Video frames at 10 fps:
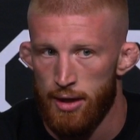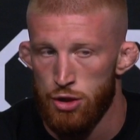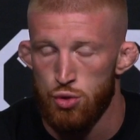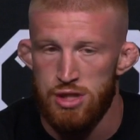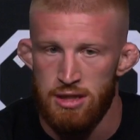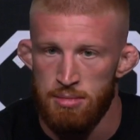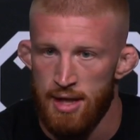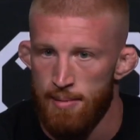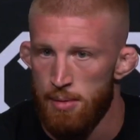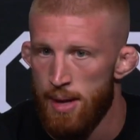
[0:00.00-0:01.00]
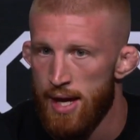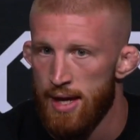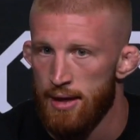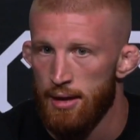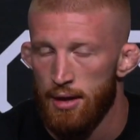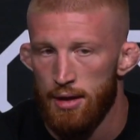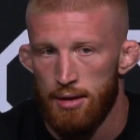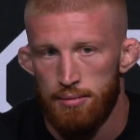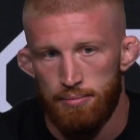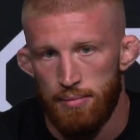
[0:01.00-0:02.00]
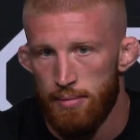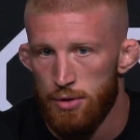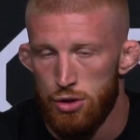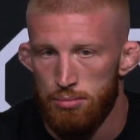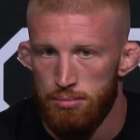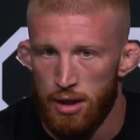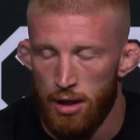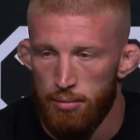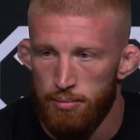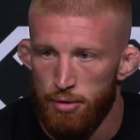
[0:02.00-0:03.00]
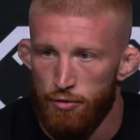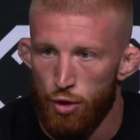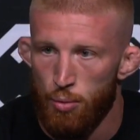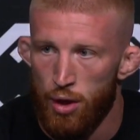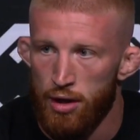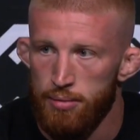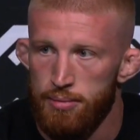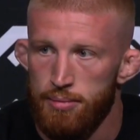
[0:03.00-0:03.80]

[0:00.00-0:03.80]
new team into MMA and, you know, perform well.